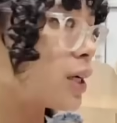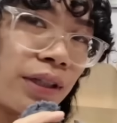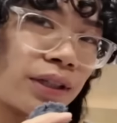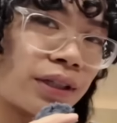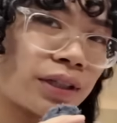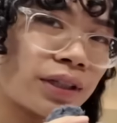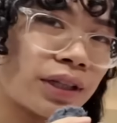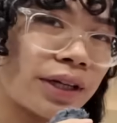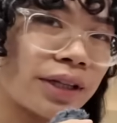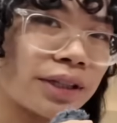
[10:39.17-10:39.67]

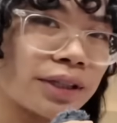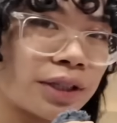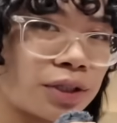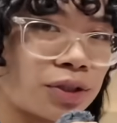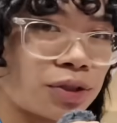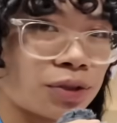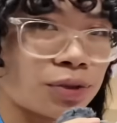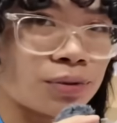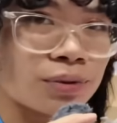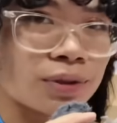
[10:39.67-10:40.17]
and I like
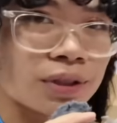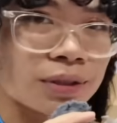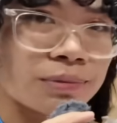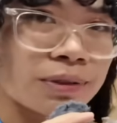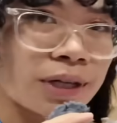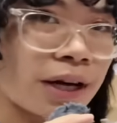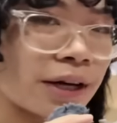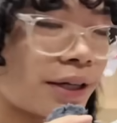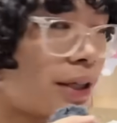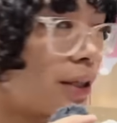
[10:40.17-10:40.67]
to zip
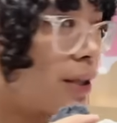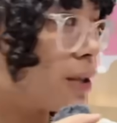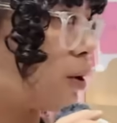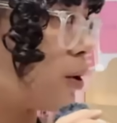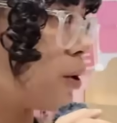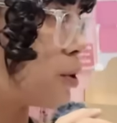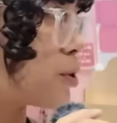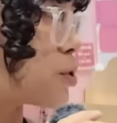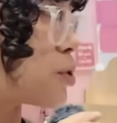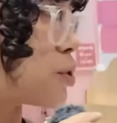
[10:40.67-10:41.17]
tie it
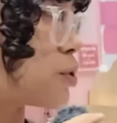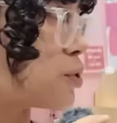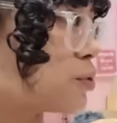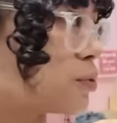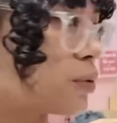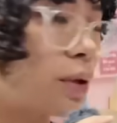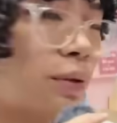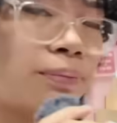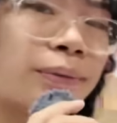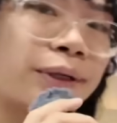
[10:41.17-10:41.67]
onto
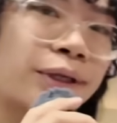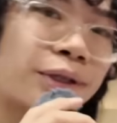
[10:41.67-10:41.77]
my